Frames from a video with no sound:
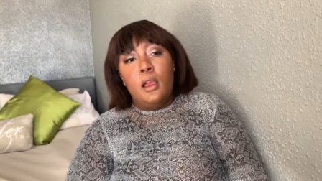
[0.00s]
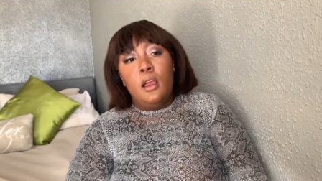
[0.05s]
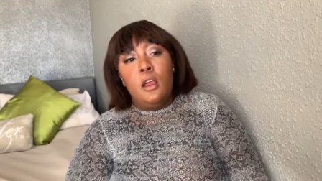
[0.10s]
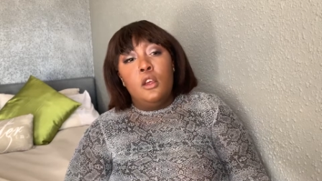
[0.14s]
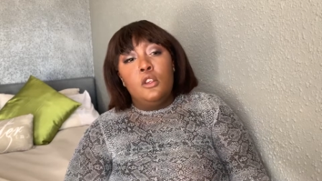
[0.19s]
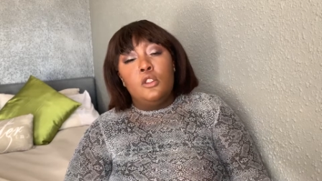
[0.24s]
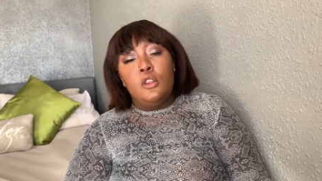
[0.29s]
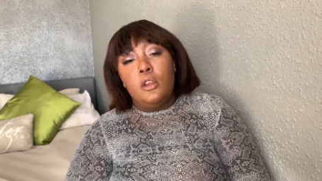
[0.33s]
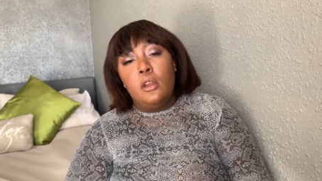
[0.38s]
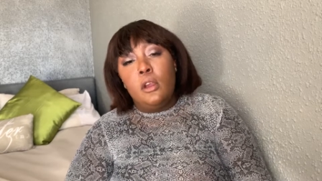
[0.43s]

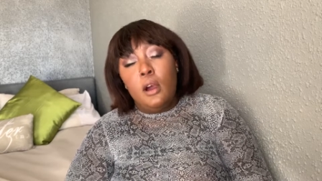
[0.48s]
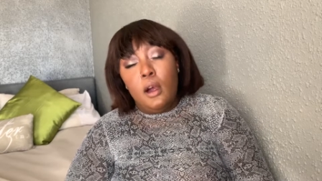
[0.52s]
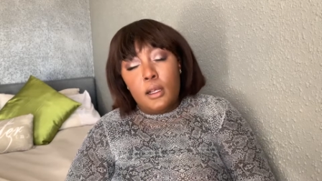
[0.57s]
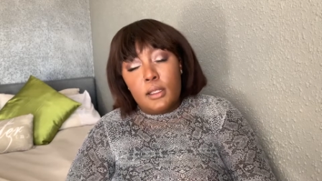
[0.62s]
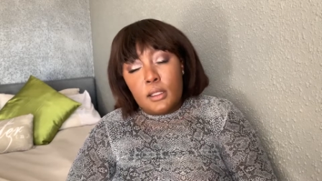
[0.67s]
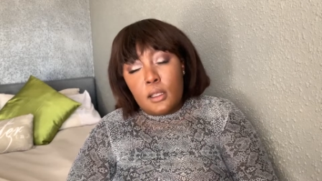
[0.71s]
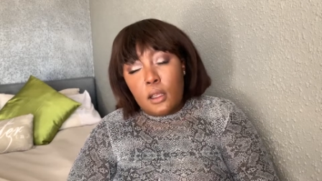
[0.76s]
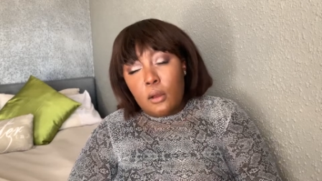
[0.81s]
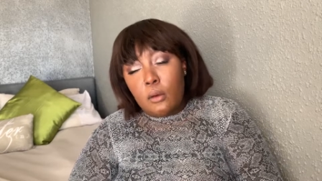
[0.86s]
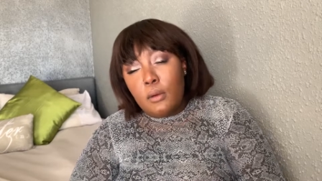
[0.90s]
So you
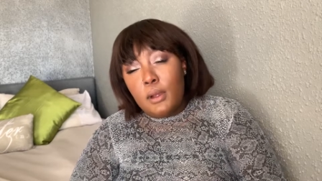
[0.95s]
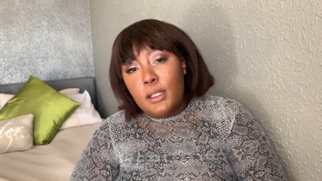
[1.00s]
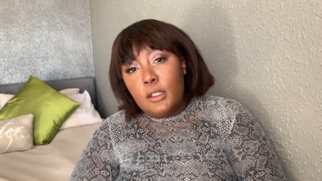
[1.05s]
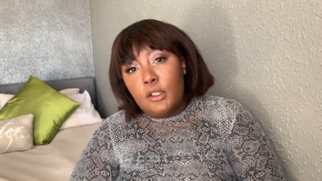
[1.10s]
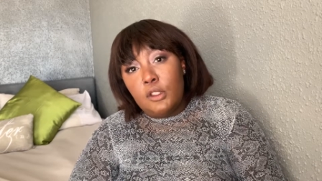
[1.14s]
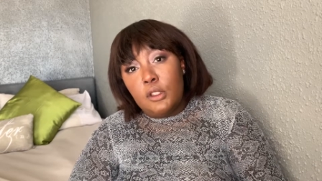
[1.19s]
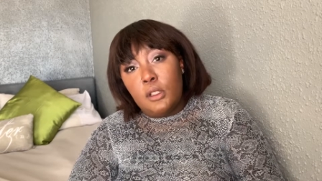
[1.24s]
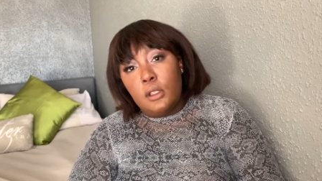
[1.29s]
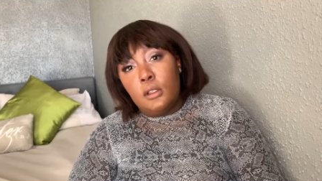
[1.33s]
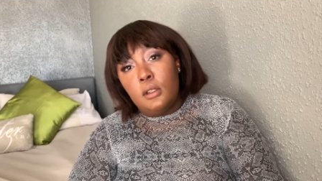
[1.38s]
ask a
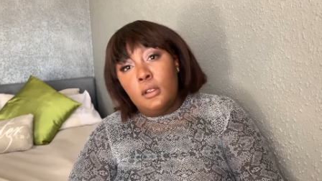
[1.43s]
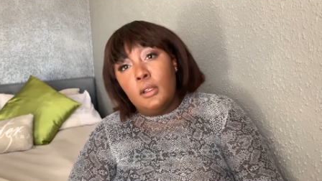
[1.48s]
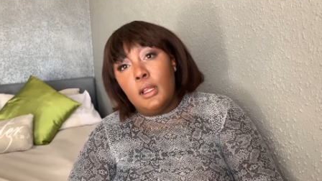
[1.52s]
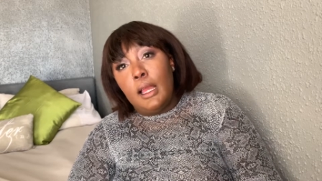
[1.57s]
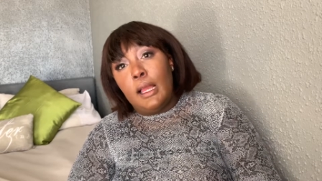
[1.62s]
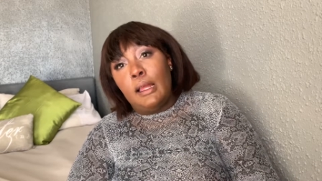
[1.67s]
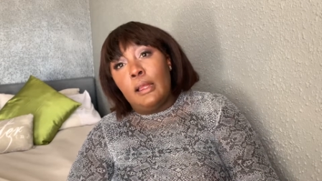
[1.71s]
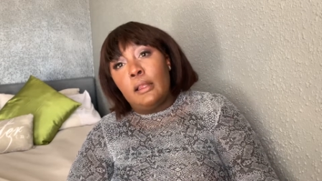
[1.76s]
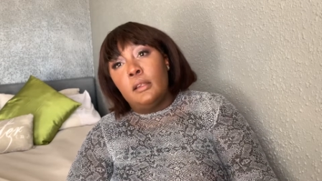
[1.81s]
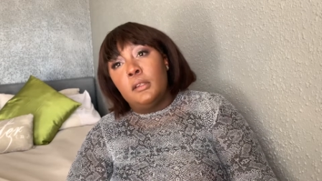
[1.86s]
question
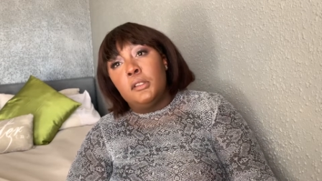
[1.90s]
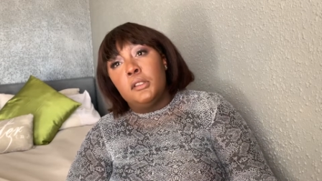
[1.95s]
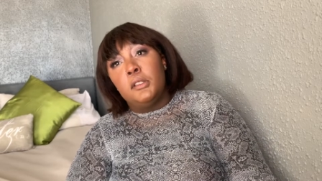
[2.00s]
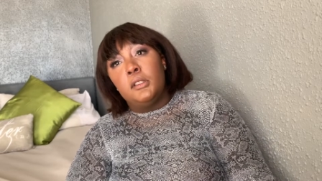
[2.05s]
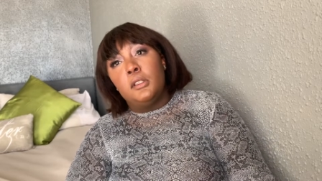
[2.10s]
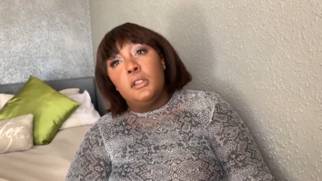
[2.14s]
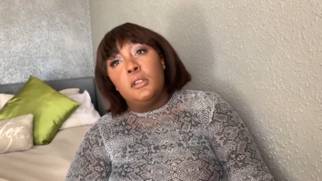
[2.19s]
and